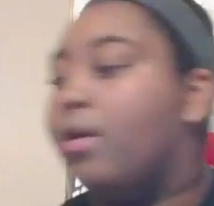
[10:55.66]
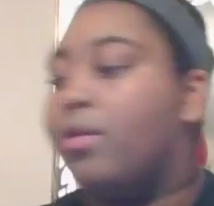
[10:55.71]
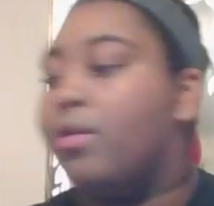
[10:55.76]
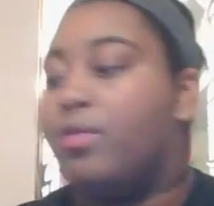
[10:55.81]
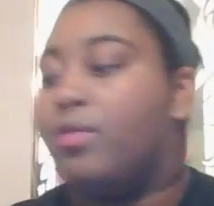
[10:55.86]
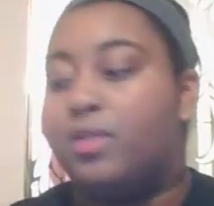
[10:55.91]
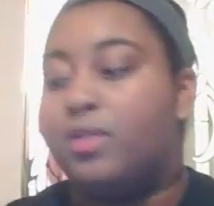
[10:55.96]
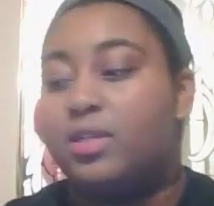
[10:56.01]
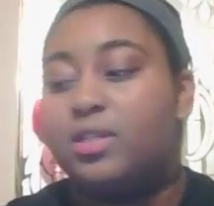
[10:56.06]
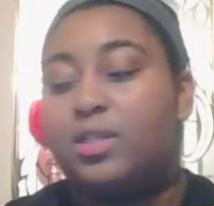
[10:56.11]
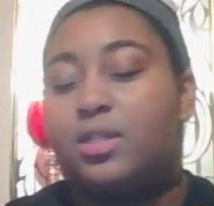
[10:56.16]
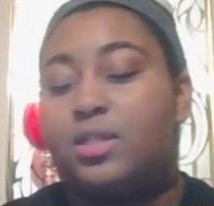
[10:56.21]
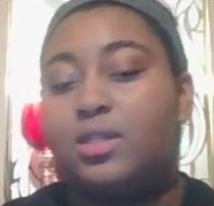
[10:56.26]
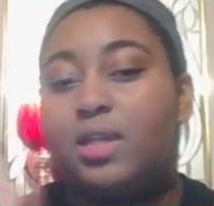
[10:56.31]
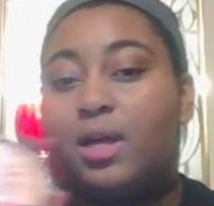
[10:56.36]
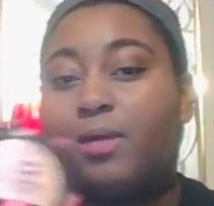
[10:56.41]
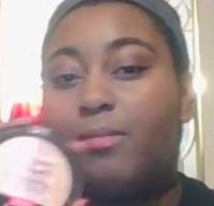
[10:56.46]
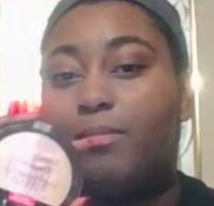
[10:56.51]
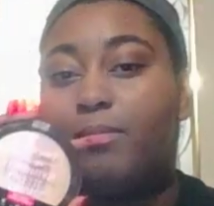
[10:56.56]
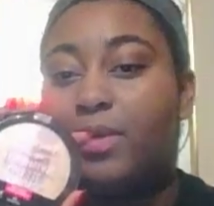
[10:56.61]
This is
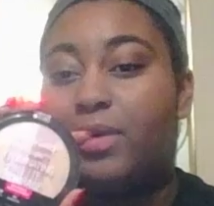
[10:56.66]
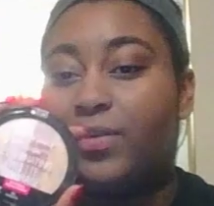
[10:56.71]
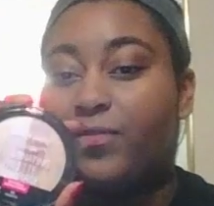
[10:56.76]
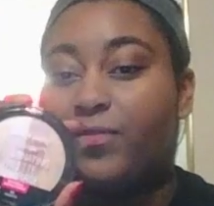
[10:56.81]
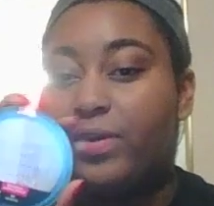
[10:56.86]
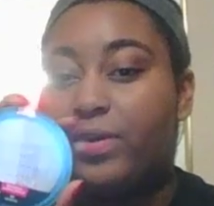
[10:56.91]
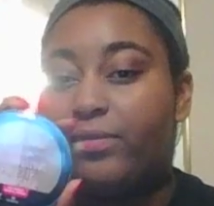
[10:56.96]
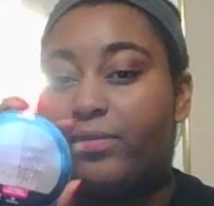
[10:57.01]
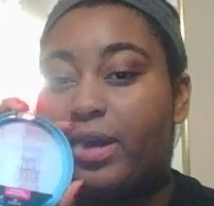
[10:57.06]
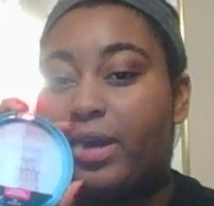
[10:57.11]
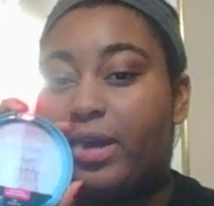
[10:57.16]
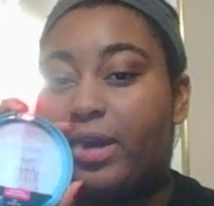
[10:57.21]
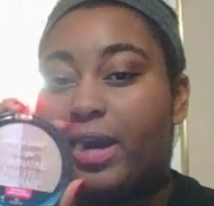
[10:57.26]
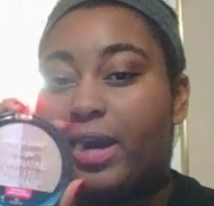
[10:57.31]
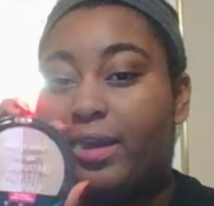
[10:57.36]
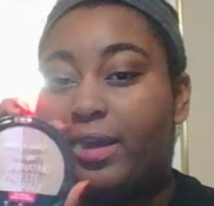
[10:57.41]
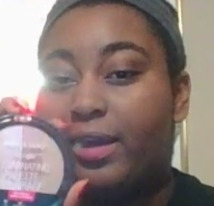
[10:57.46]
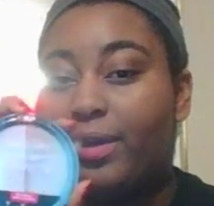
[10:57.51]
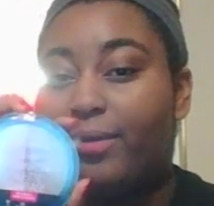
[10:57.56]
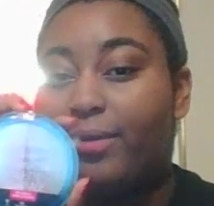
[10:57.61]
my favorite
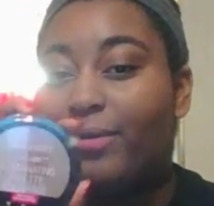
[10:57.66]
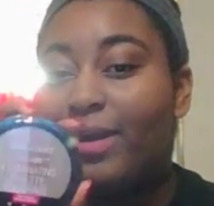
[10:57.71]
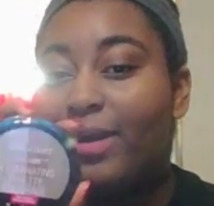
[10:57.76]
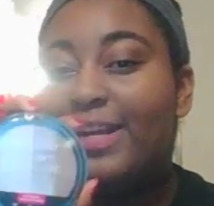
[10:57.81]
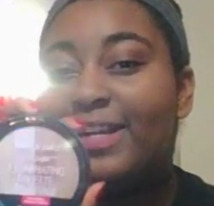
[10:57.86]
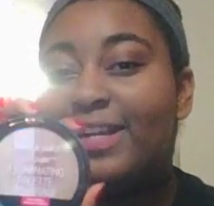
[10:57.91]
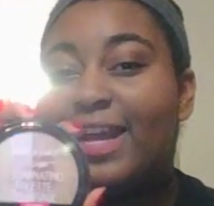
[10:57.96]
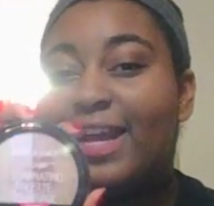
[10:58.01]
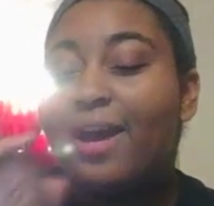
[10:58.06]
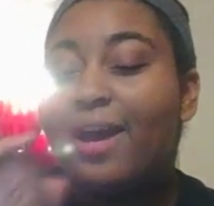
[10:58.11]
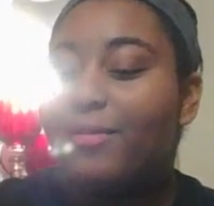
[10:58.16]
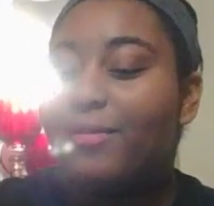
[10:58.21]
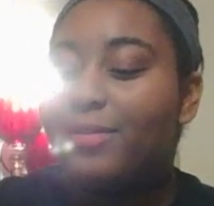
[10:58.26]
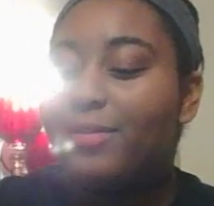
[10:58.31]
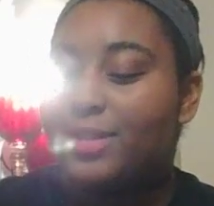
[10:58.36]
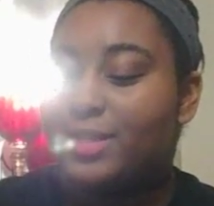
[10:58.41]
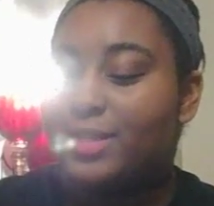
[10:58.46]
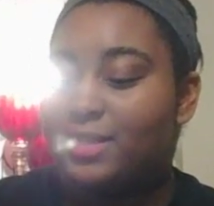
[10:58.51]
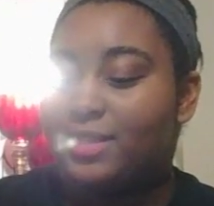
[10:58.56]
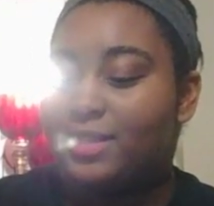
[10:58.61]
highlight right now,
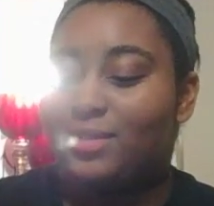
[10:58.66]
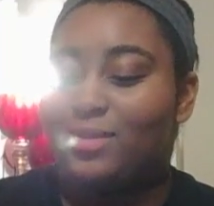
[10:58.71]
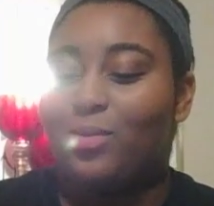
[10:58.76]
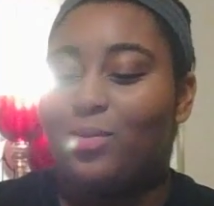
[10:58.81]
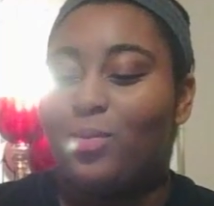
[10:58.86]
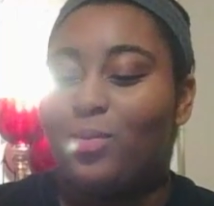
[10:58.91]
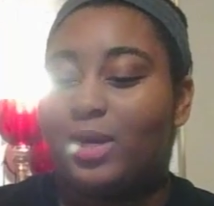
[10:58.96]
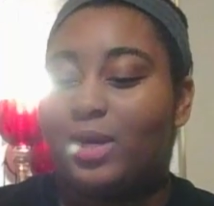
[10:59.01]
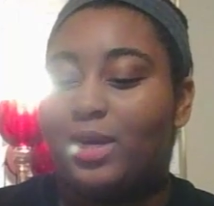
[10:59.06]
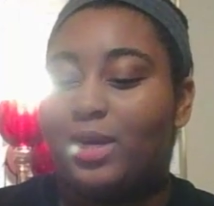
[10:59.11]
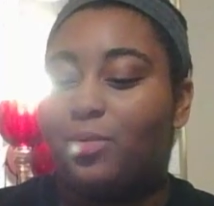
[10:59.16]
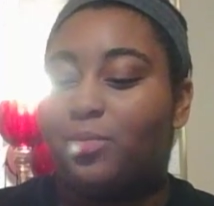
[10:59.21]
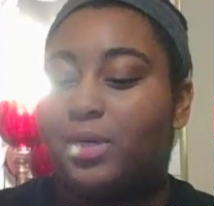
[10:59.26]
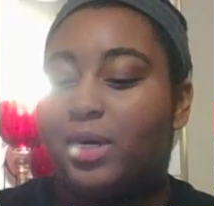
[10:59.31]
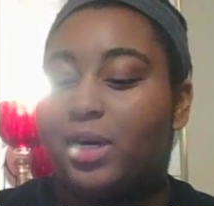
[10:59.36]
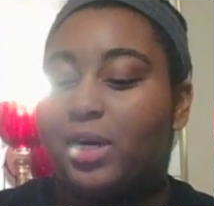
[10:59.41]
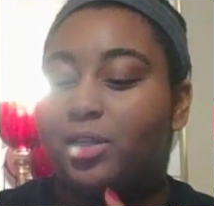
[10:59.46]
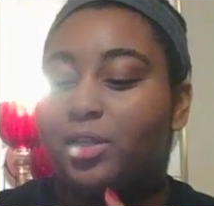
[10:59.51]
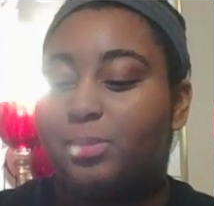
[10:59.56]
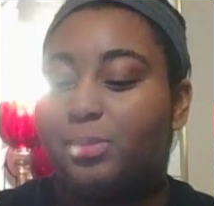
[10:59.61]
and this is the Wet n
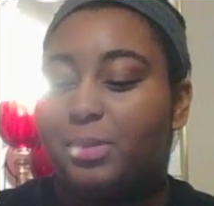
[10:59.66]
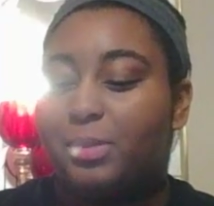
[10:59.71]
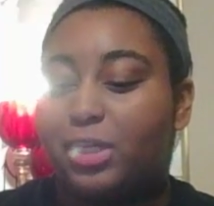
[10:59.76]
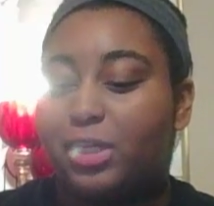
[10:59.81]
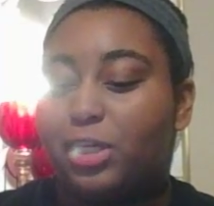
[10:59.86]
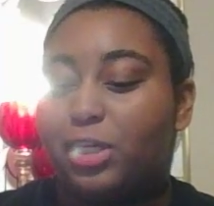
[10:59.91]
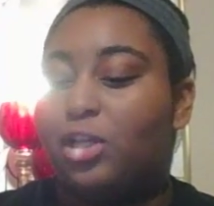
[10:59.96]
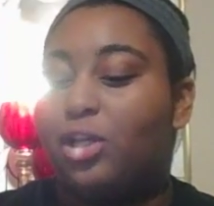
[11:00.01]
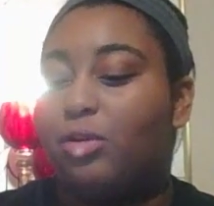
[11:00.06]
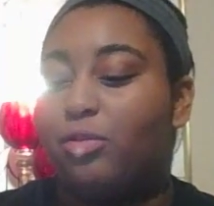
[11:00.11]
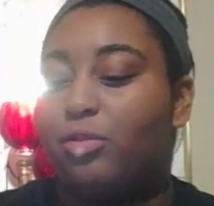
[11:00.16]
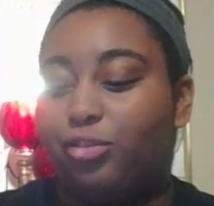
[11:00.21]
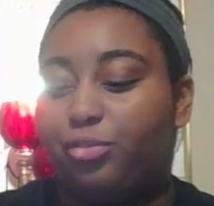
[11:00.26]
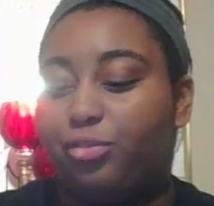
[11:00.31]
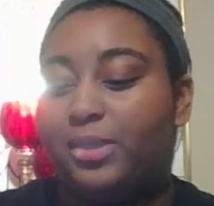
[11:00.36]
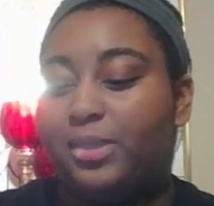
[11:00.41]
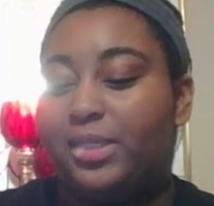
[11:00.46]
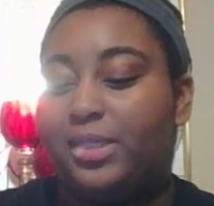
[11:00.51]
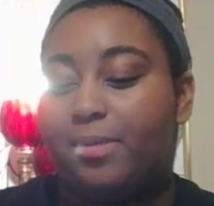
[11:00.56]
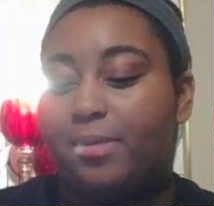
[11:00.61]
Wild Mega Glow
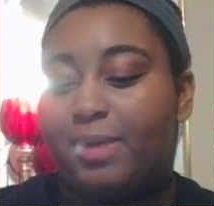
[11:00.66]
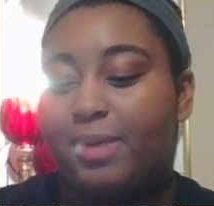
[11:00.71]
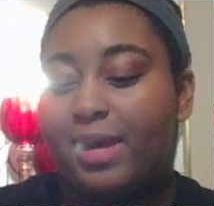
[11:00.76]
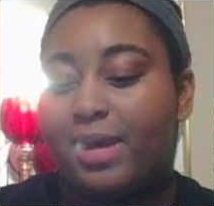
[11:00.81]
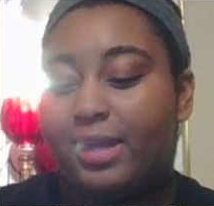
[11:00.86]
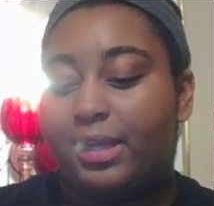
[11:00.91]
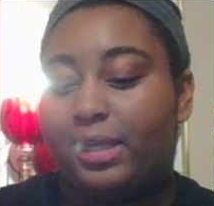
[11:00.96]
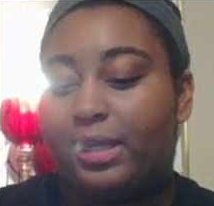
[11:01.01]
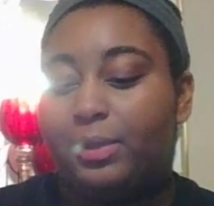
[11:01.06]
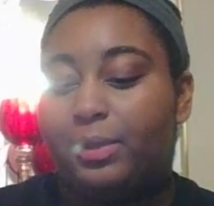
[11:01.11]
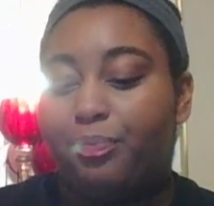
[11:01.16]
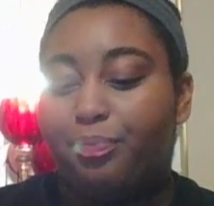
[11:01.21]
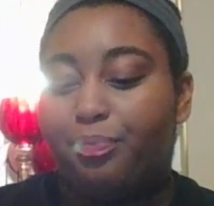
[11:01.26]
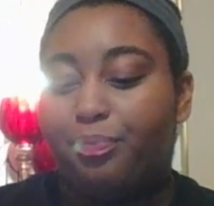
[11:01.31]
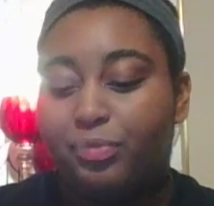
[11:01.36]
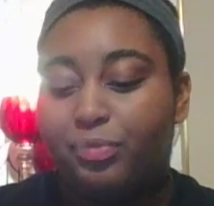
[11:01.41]
Illuminating Palette